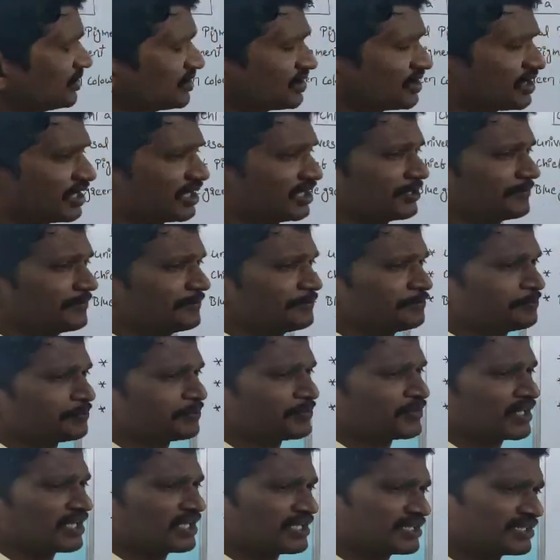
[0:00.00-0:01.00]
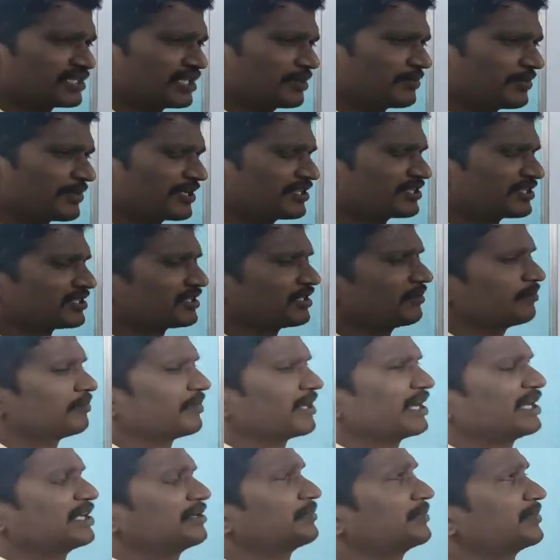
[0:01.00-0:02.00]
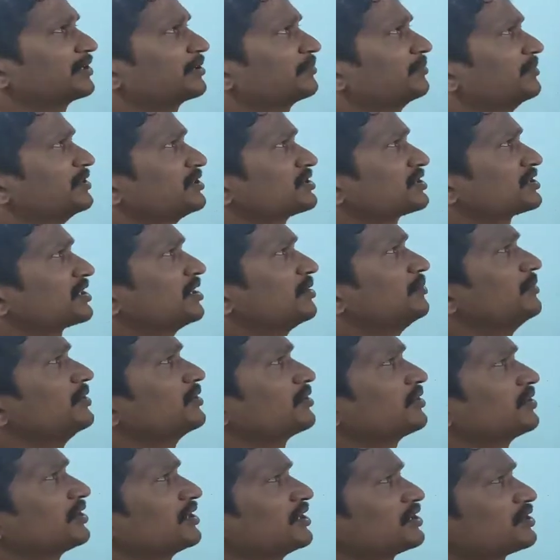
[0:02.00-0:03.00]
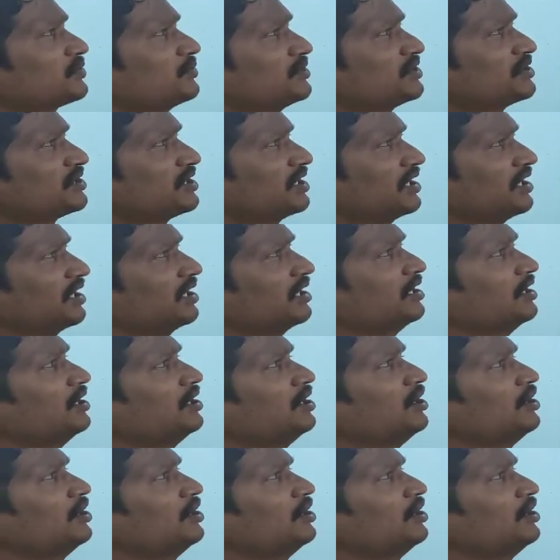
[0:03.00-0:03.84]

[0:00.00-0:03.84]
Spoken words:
one is the separation of plant pigments. Coming to the next one is the